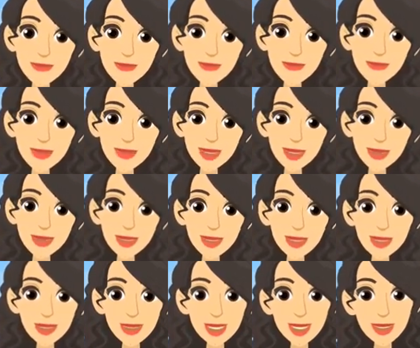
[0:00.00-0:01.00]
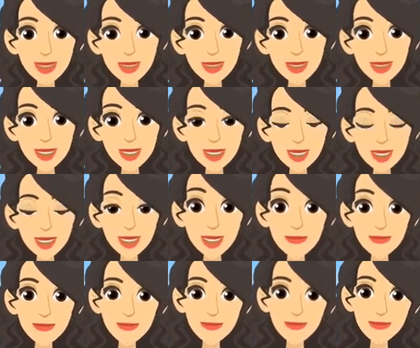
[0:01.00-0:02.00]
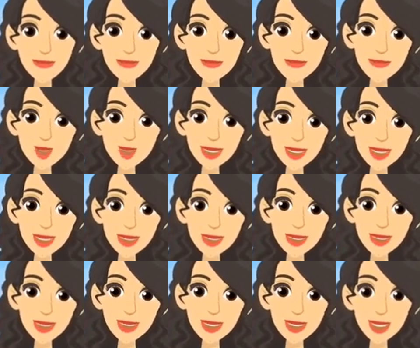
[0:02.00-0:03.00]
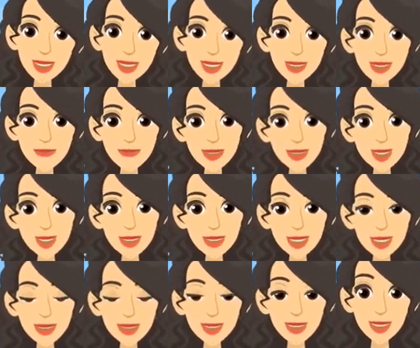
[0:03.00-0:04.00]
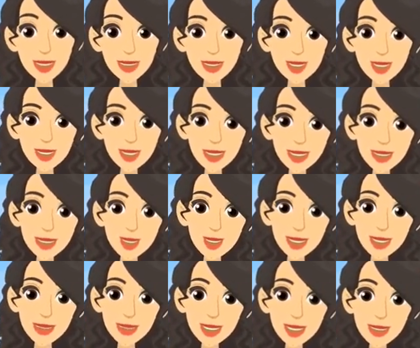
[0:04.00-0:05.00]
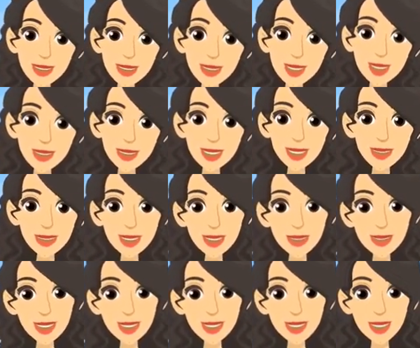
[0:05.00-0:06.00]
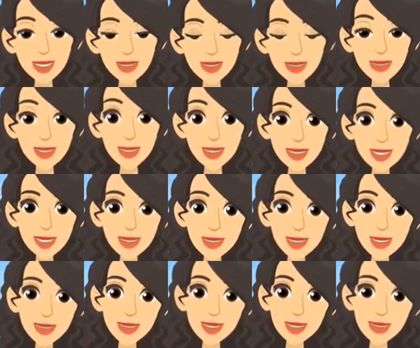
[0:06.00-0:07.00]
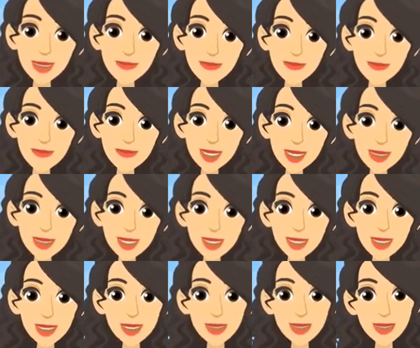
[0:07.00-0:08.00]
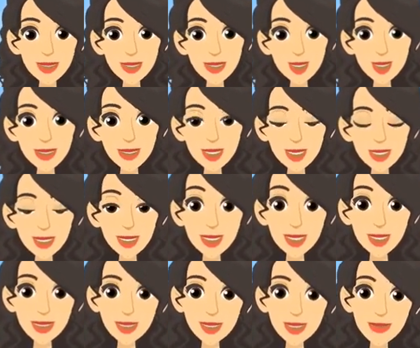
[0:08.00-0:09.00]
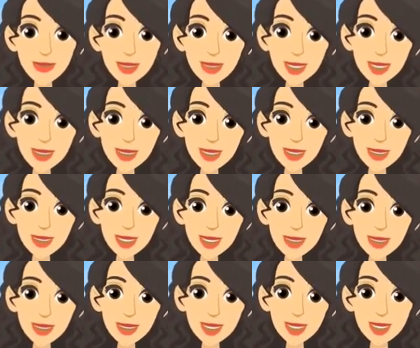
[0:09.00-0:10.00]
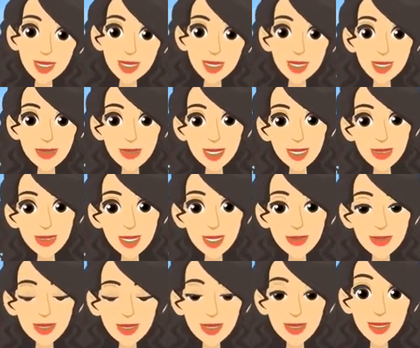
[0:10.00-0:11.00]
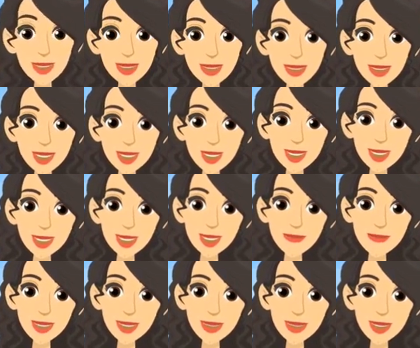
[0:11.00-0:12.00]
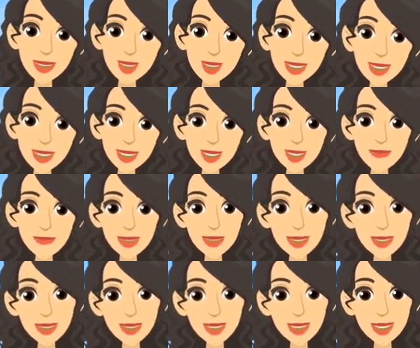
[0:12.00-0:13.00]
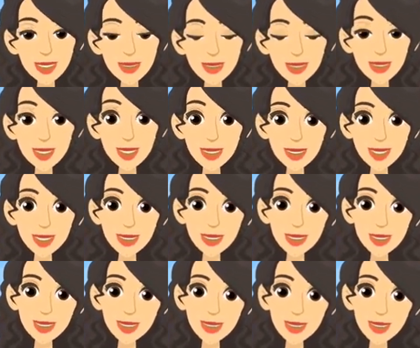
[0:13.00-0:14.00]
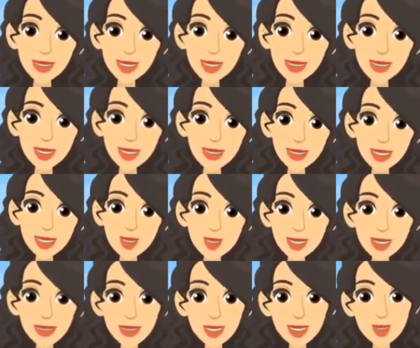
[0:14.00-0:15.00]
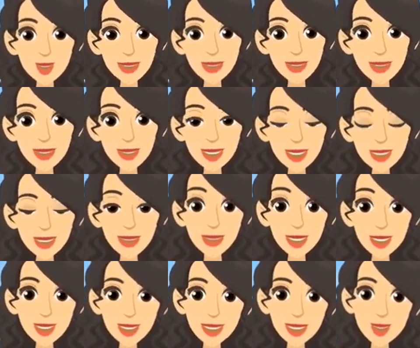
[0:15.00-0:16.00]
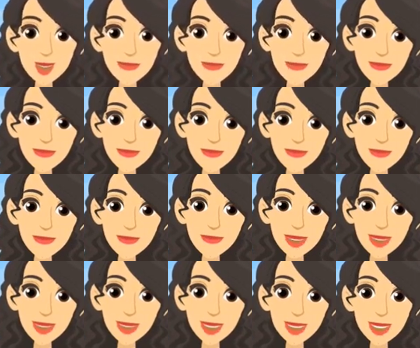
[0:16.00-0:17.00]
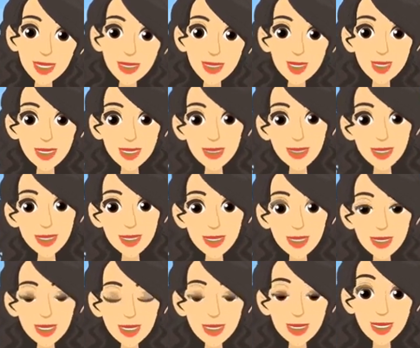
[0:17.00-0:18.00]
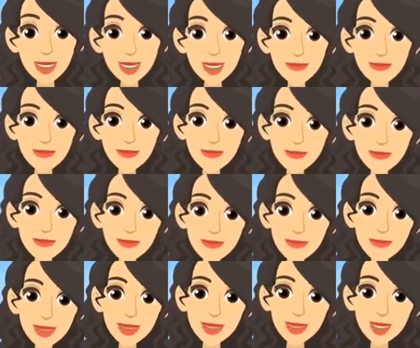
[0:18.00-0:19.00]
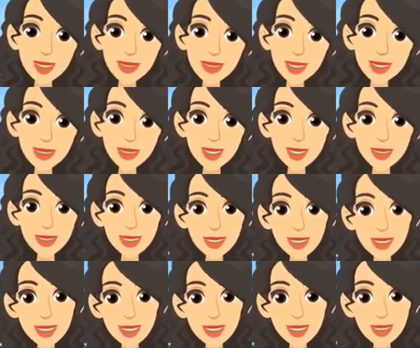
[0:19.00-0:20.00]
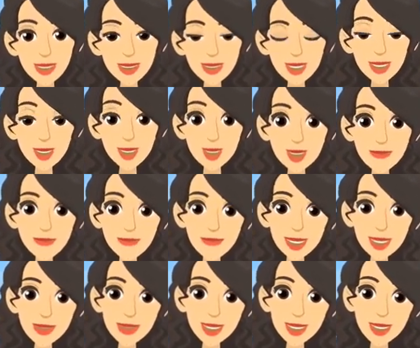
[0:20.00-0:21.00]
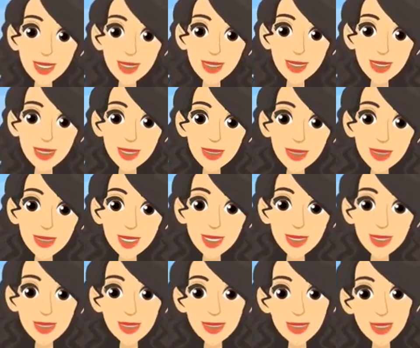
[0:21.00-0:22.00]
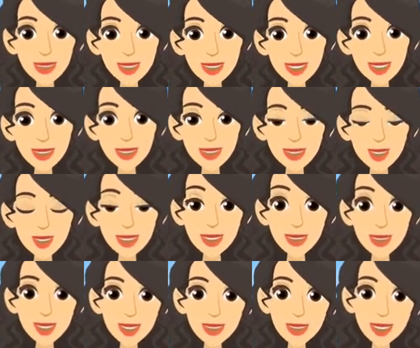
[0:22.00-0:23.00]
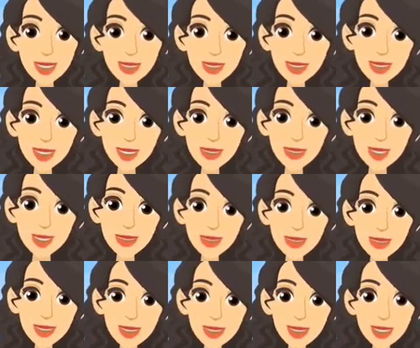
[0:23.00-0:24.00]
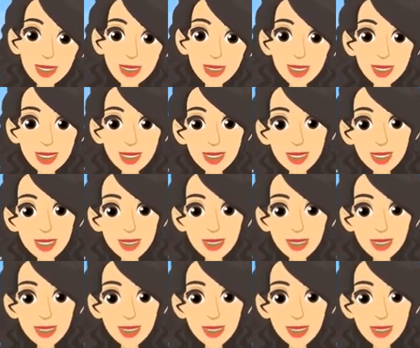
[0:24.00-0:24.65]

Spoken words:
RERA compliance. For buyers, it's essential to choose projects that are registered under RERA. This ensures that the developer is accountable for project timelines, quality, and adheres to the regulations set forth by the authority. Dispute resolution. In case of any disputes, try to resolve them amicably through negotiation or mediation.